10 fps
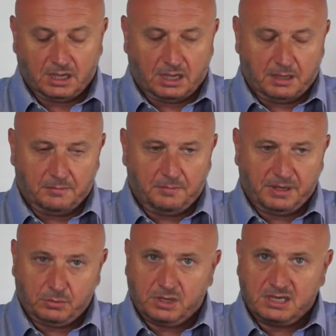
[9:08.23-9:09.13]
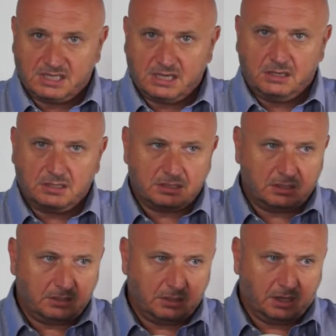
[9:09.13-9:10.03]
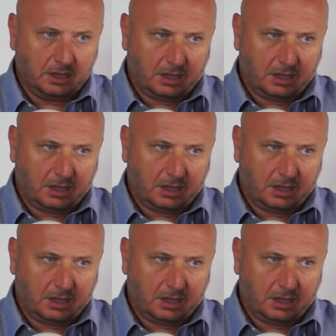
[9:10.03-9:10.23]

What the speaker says: but it will continue to